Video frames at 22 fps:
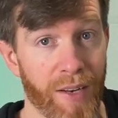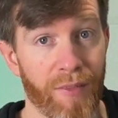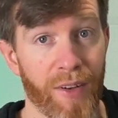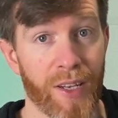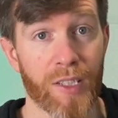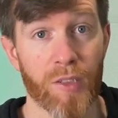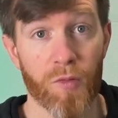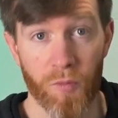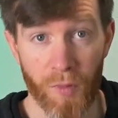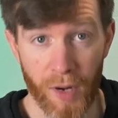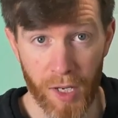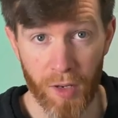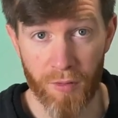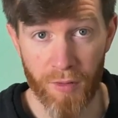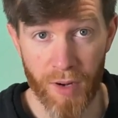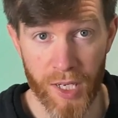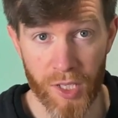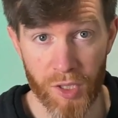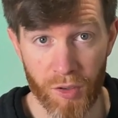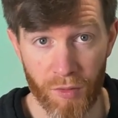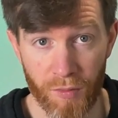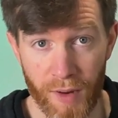of us
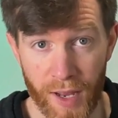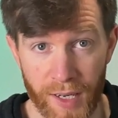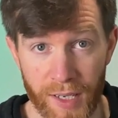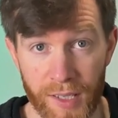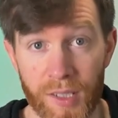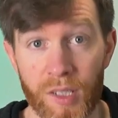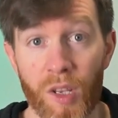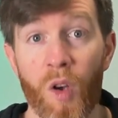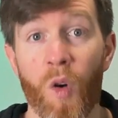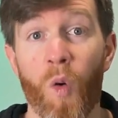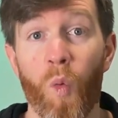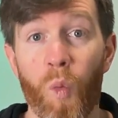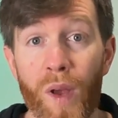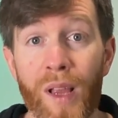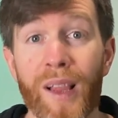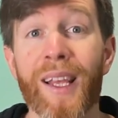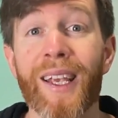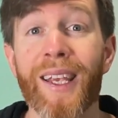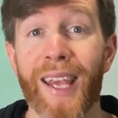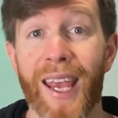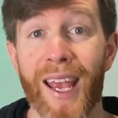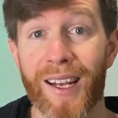recreational runners will
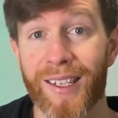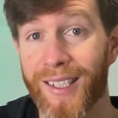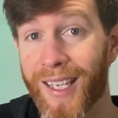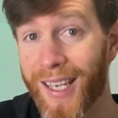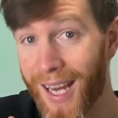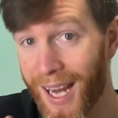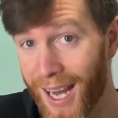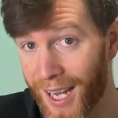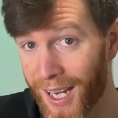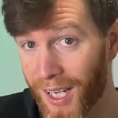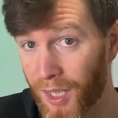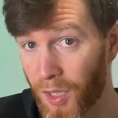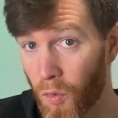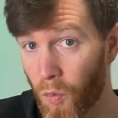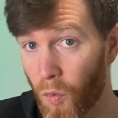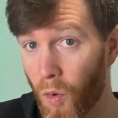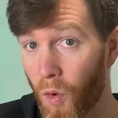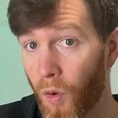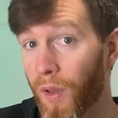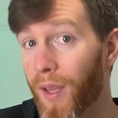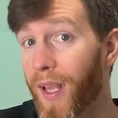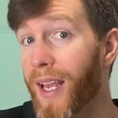encounter hitting the
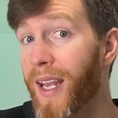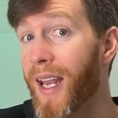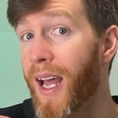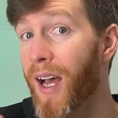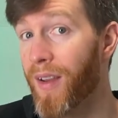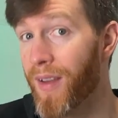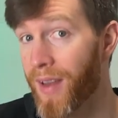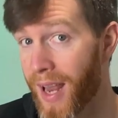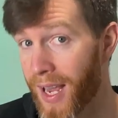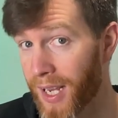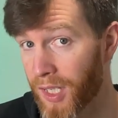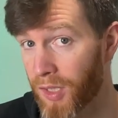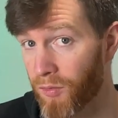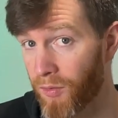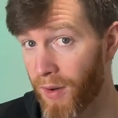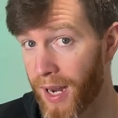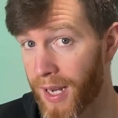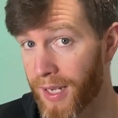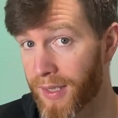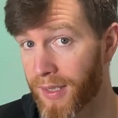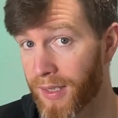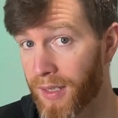wall in our next
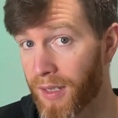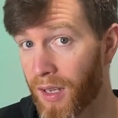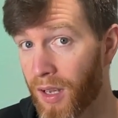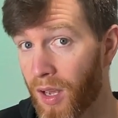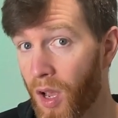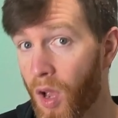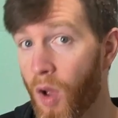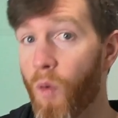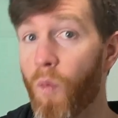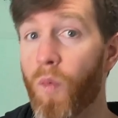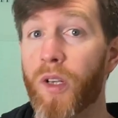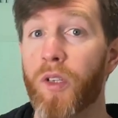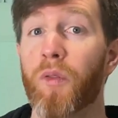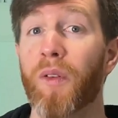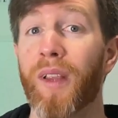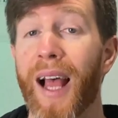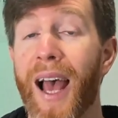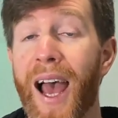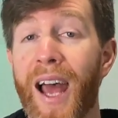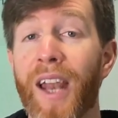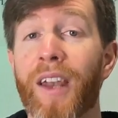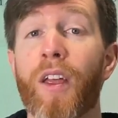race, which
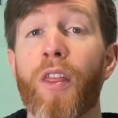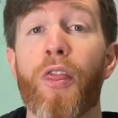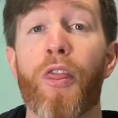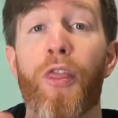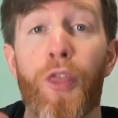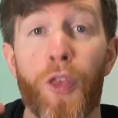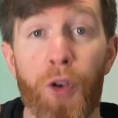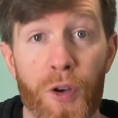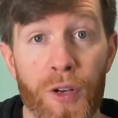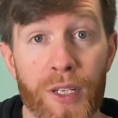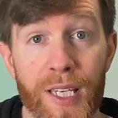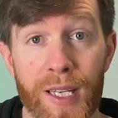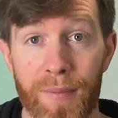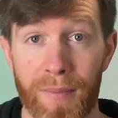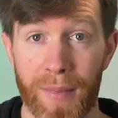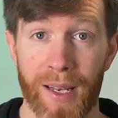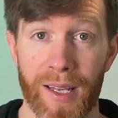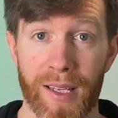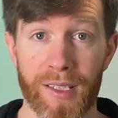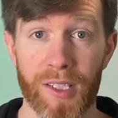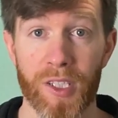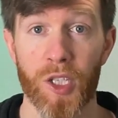will add 30
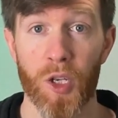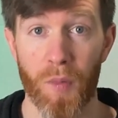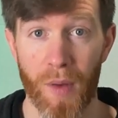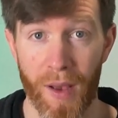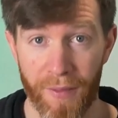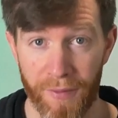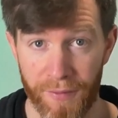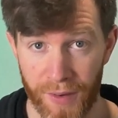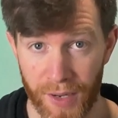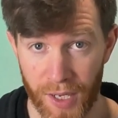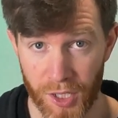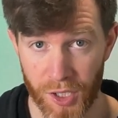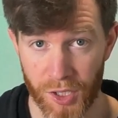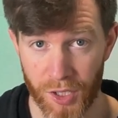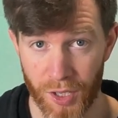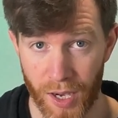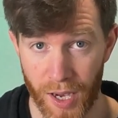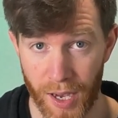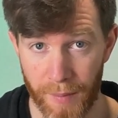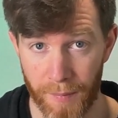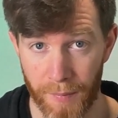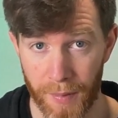minutes to our finish
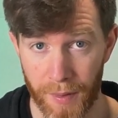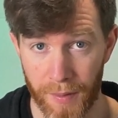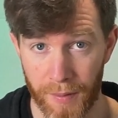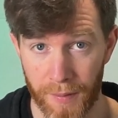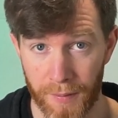time.